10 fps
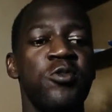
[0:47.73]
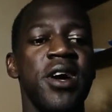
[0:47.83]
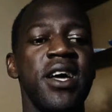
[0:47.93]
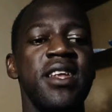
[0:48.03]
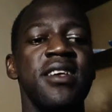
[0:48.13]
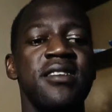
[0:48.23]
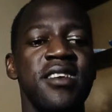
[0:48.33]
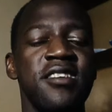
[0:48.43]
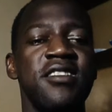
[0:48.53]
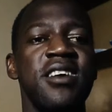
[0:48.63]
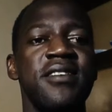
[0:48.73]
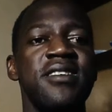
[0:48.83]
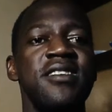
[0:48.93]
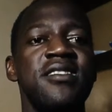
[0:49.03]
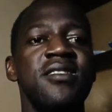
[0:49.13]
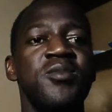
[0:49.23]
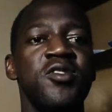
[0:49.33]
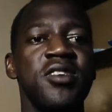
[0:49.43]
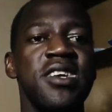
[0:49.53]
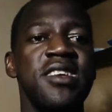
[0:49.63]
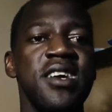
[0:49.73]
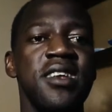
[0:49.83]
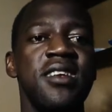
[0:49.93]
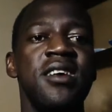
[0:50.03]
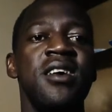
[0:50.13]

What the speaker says: where the central nervous system originates.